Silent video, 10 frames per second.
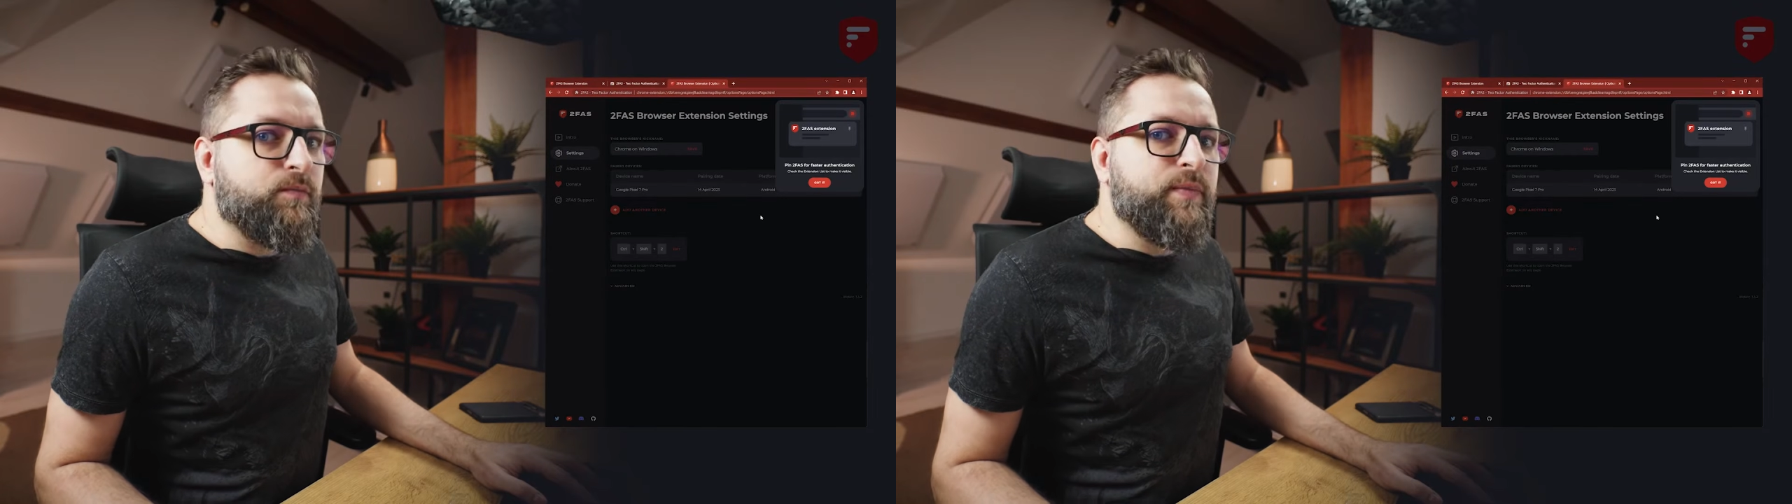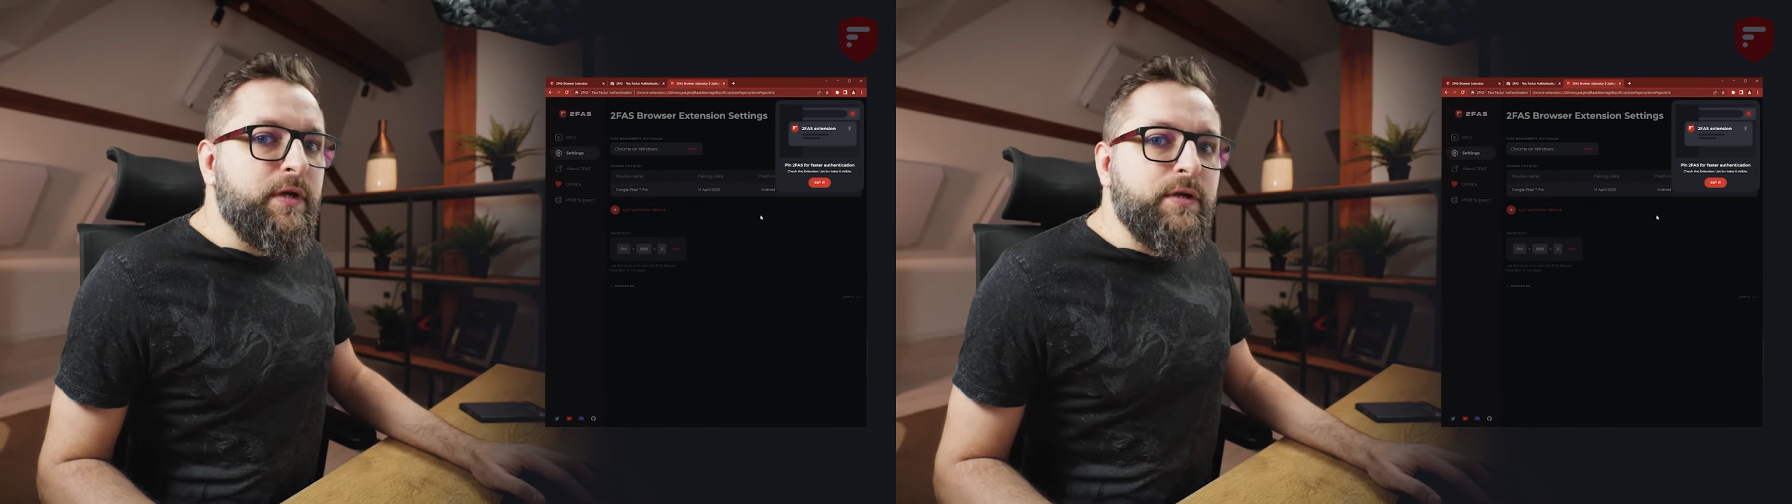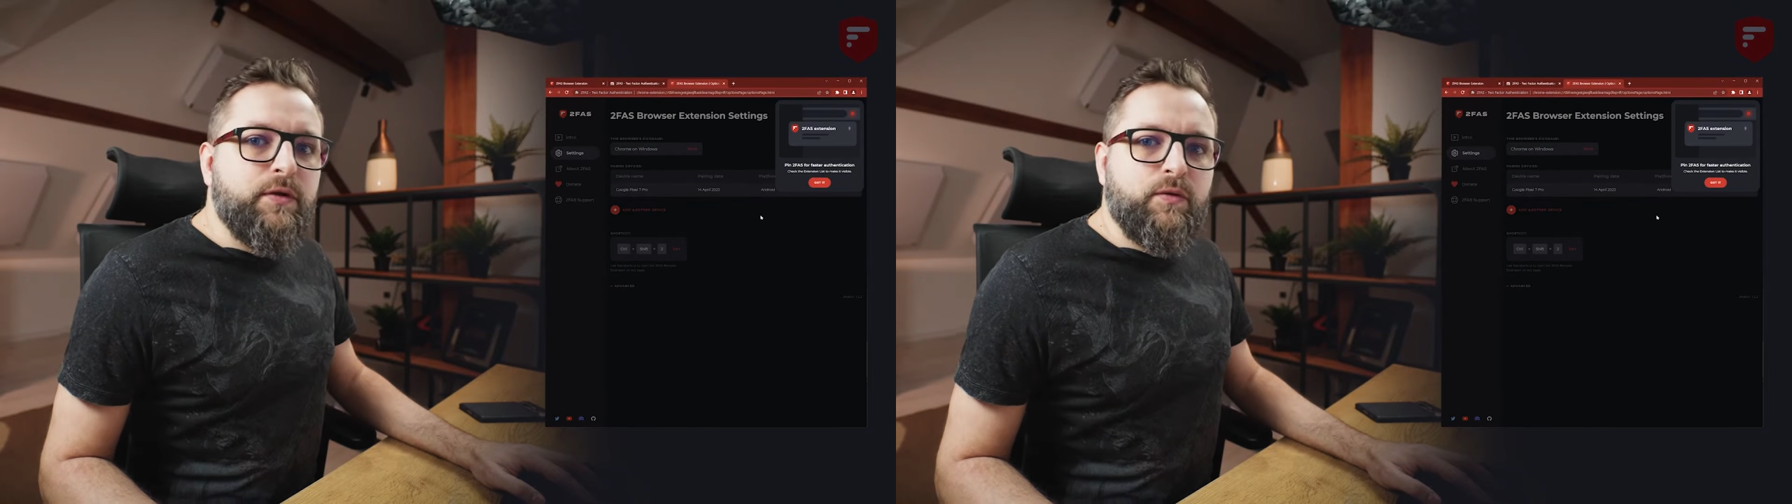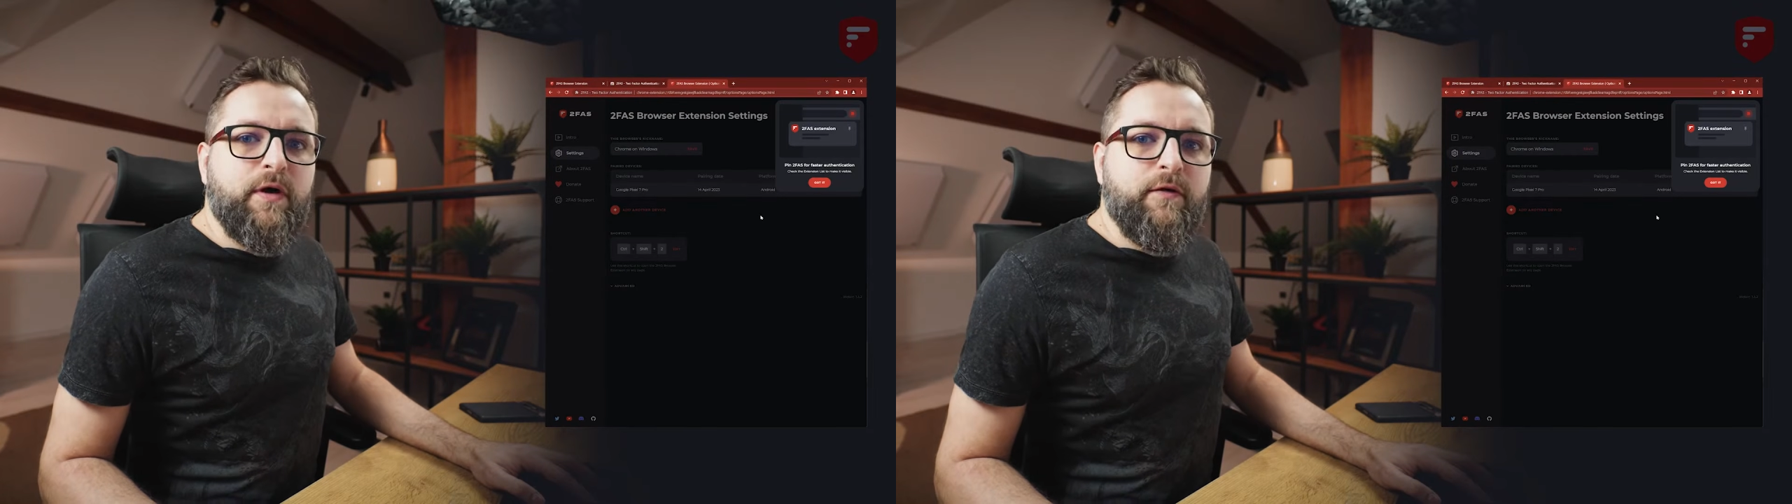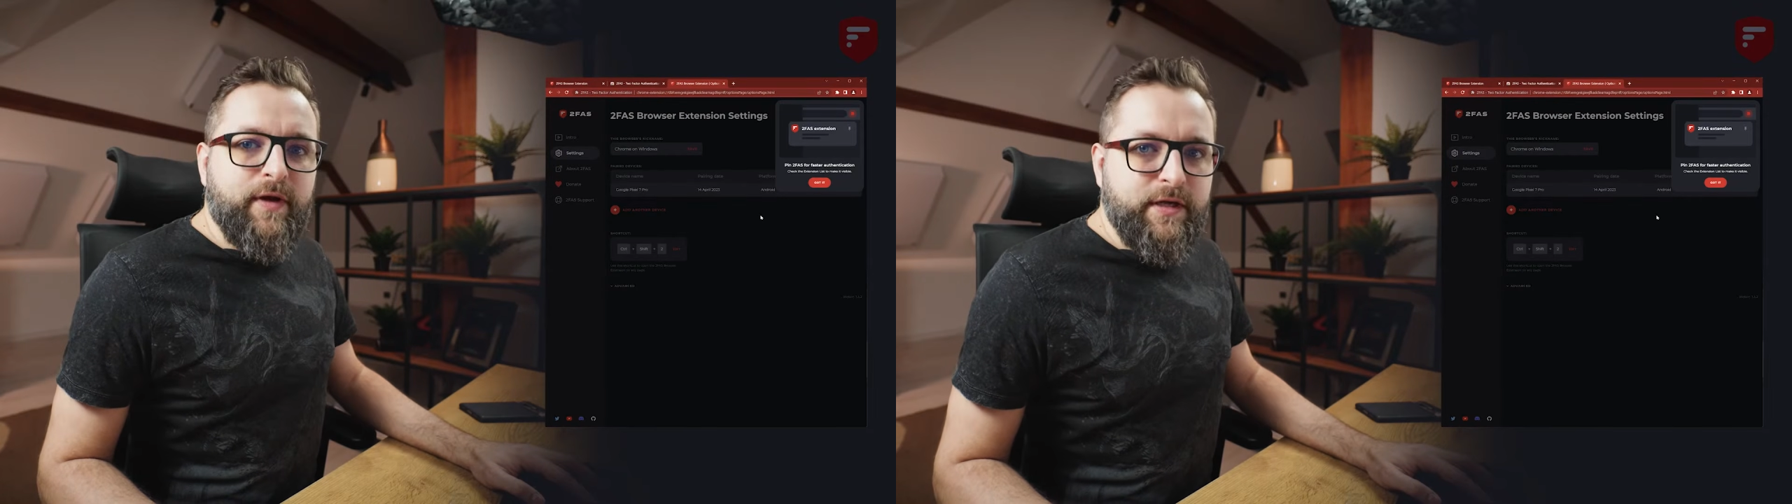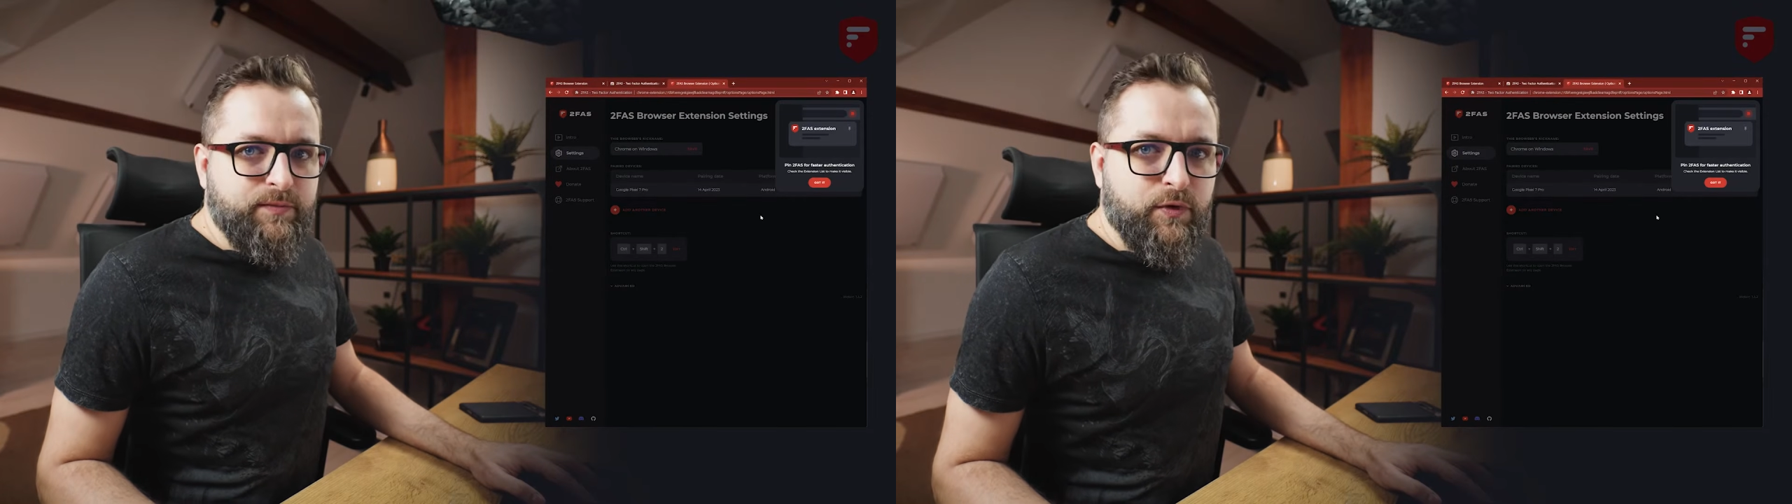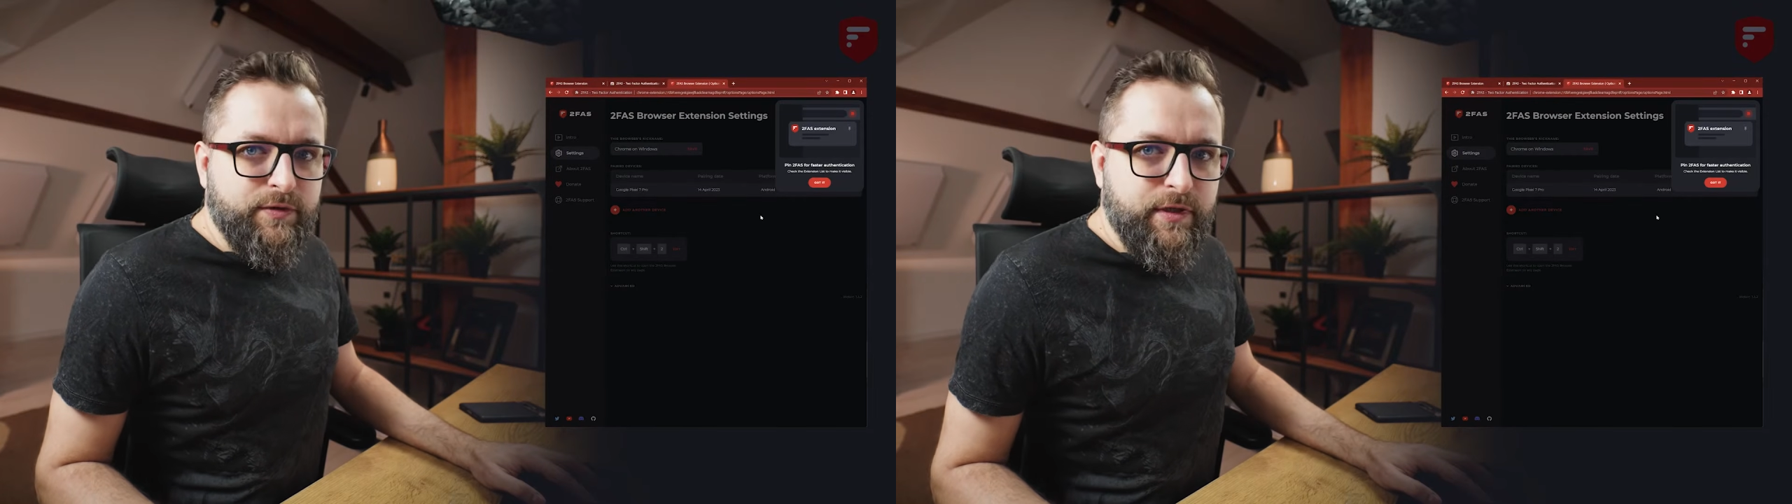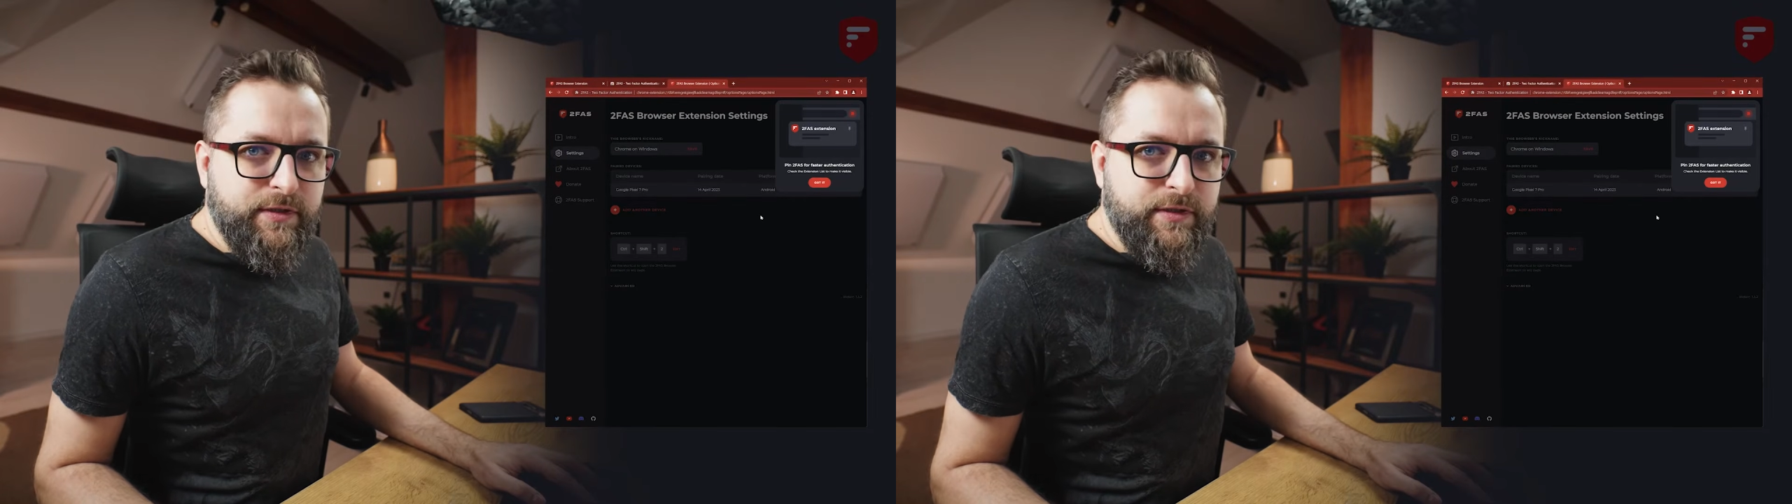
pin 2FAS browser